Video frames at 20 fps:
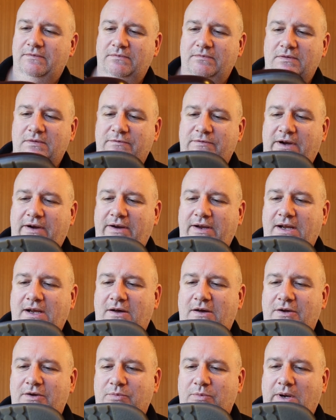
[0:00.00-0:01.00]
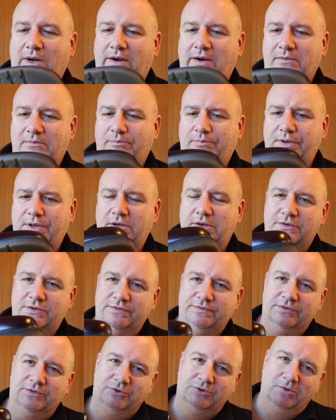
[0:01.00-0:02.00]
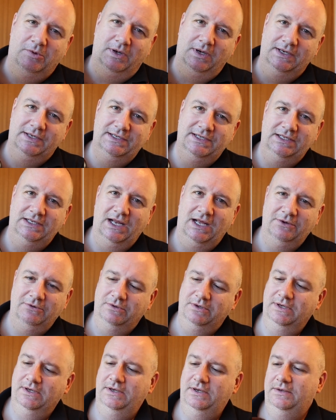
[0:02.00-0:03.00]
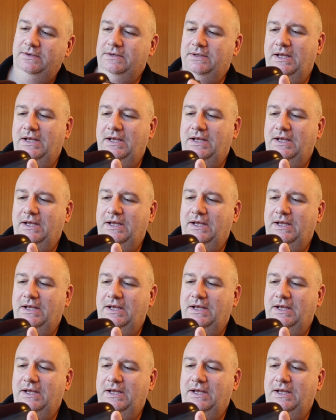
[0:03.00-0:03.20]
Very hard wearing, beautiful quality loake are,